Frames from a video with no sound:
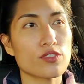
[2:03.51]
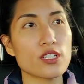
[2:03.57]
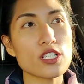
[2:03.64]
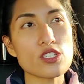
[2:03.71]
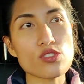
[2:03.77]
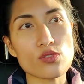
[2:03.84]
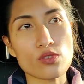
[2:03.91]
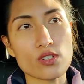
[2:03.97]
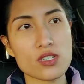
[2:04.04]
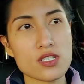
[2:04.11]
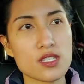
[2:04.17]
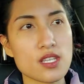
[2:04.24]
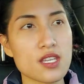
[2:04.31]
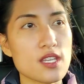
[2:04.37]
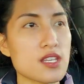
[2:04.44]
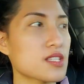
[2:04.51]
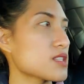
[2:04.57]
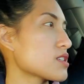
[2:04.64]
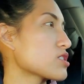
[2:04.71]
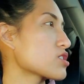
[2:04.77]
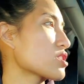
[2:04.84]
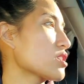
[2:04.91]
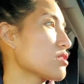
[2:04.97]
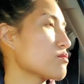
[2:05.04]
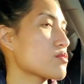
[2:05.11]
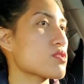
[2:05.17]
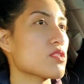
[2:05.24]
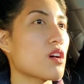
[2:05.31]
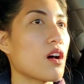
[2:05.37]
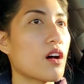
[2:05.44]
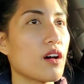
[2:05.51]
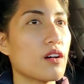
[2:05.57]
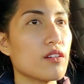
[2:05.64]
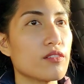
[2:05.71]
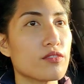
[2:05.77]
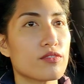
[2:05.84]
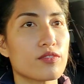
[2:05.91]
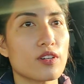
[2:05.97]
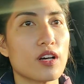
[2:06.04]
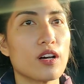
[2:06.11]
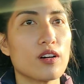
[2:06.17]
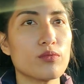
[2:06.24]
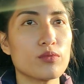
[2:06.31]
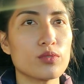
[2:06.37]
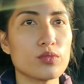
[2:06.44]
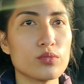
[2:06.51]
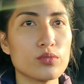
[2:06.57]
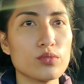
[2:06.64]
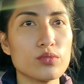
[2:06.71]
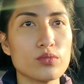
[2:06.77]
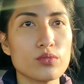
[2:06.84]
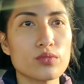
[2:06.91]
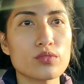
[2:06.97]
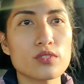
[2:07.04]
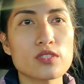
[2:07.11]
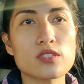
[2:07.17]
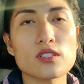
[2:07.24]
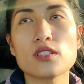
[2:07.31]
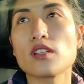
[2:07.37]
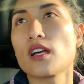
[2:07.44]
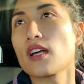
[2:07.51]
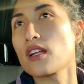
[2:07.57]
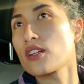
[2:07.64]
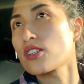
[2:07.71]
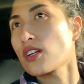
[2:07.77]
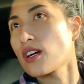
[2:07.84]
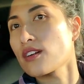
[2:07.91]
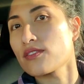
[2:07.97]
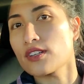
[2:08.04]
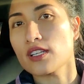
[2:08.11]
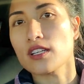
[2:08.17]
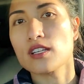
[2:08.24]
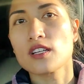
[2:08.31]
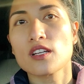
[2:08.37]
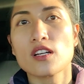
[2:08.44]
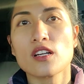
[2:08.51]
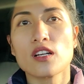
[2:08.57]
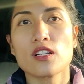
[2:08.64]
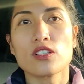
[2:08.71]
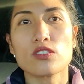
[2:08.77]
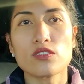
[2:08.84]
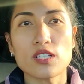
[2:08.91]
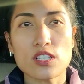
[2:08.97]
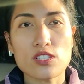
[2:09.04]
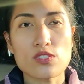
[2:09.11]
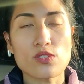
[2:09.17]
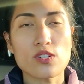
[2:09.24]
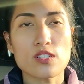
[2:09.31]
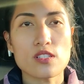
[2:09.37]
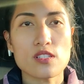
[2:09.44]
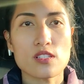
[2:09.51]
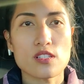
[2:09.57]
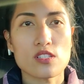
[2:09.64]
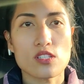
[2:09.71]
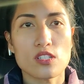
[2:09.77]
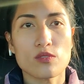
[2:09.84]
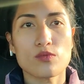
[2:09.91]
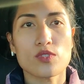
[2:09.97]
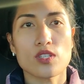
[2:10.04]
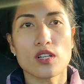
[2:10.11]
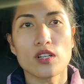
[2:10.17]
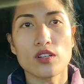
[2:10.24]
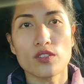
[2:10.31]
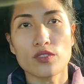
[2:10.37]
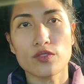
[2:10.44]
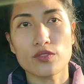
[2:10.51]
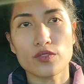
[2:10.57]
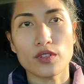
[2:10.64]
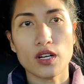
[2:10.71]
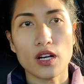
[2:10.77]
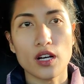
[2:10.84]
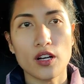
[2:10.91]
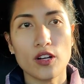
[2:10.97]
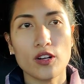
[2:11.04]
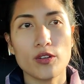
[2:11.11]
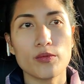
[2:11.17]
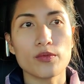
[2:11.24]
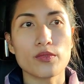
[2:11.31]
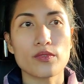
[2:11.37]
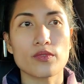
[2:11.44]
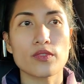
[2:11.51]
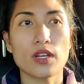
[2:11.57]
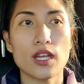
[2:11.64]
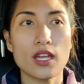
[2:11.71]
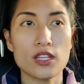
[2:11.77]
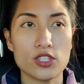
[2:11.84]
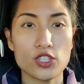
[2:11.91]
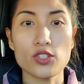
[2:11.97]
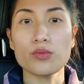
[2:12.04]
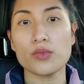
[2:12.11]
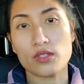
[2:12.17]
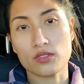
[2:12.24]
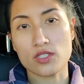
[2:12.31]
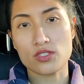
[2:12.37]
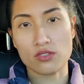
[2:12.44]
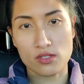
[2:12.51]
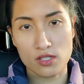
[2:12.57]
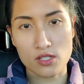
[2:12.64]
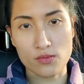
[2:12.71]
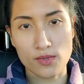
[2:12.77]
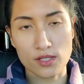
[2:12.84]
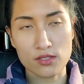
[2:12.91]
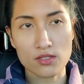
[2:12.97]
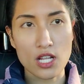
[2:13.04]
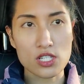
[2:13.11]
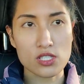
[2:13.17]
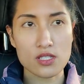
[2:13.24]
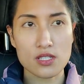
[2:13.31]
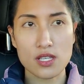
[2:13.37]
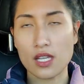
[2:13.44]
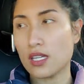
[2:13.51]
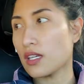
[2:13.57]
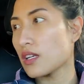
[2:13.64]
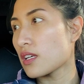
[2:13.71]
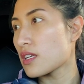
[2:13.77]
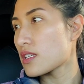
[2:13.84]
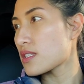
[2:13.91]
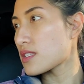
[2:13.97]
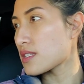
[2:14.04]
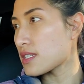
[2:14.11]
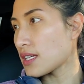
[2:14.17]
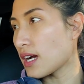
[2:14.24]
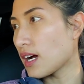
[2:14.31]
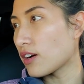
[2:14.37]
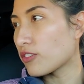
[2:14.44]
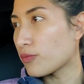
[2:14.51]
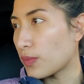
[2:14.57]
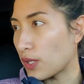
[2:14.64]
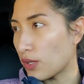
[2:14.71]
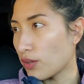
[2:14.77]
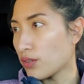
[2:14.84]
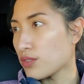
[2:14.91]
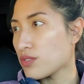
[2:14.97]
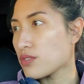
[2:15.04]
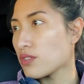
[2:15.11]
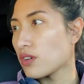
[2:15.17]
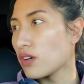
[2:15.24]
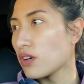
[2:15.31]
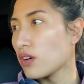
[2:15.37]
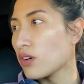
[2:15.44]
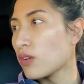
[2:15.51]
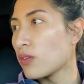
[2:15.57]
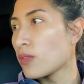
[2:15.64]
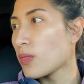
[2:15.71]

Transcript: resources, in terms of it's a lot of traffic. Resources in terms of and human resources as well, not just like stuff, but also